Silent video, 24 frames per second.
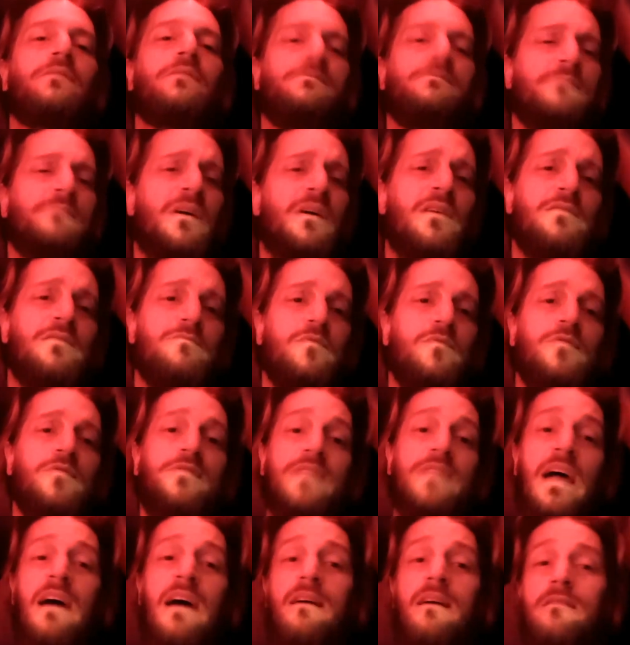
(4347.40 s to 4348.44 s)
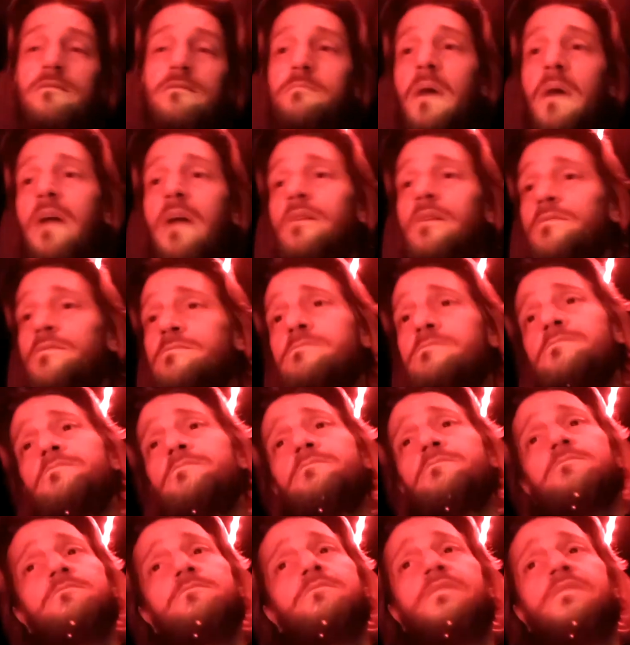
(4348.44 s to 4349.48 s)
you might as well stay a tomato.
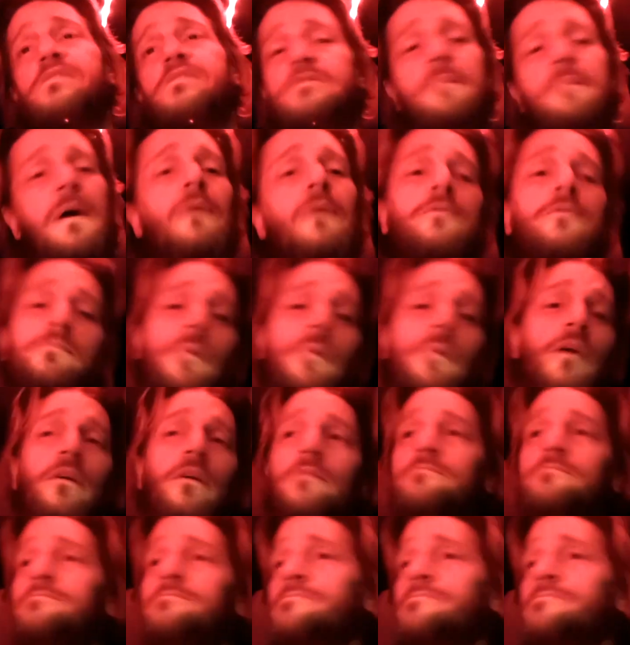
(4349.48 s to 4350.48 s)
Tomato, tomato.